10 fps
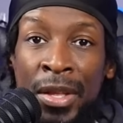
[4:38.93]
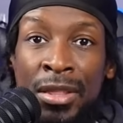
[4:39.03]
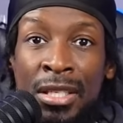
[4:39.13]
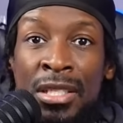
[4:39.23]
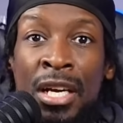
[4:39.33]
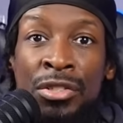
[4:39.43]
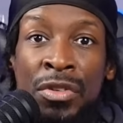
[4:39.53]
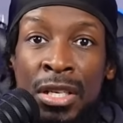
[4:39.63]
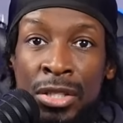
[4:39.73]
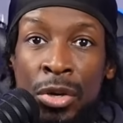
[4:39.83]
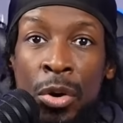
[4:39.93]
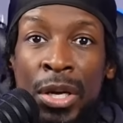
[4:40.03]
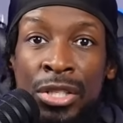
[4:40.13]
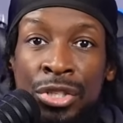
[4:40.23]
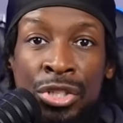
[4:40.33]
this country is going
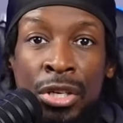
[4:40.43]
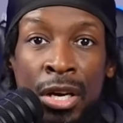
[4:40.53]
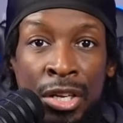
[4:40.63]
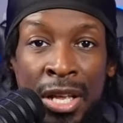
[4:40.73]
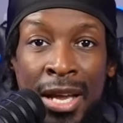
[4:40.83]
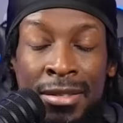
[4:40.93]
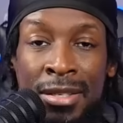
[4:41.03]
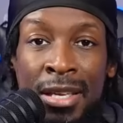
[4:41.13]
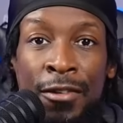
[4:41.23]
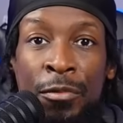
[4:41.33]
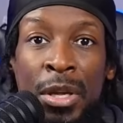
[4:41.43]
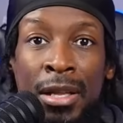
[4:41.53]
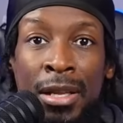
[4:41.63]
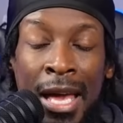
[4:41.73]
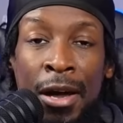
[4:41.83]
to sugar honey iced tea if we
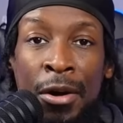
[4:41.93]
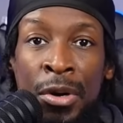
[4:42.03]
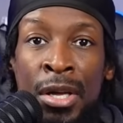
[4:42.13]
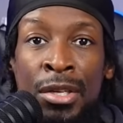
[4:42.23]
allow